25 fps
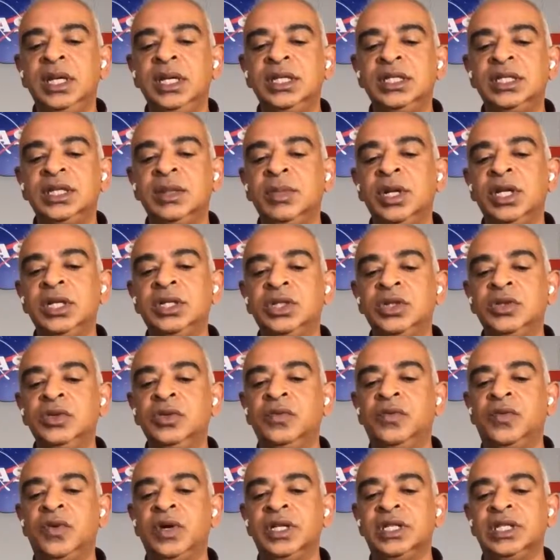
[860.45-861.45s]
Similar
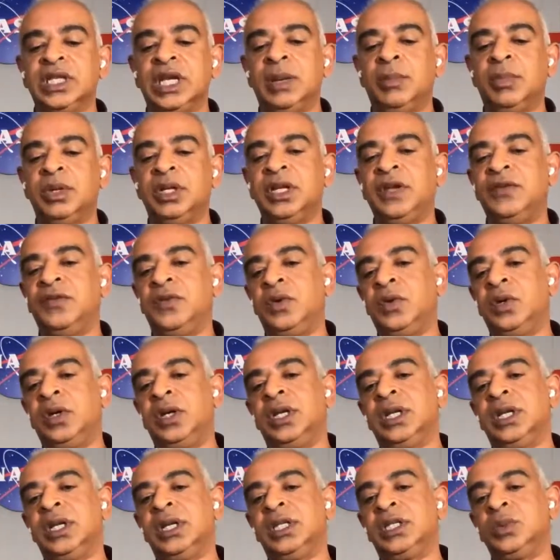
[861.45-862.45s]
to, for example, if you're
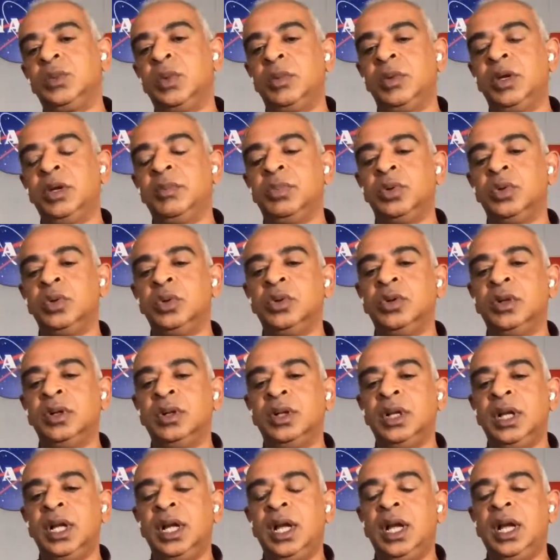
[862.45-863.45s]
in a swimming
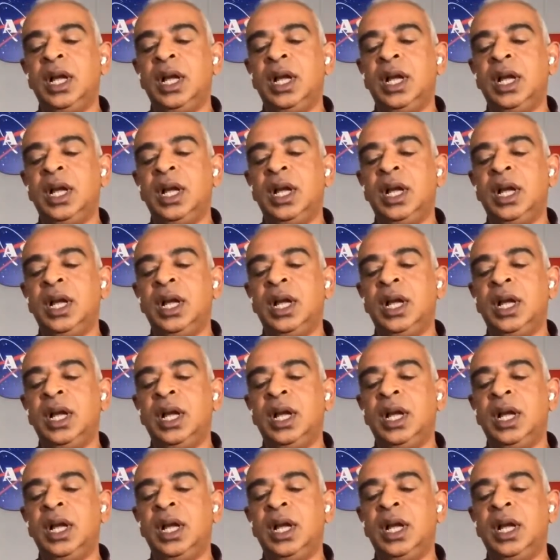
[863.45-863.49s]
pool,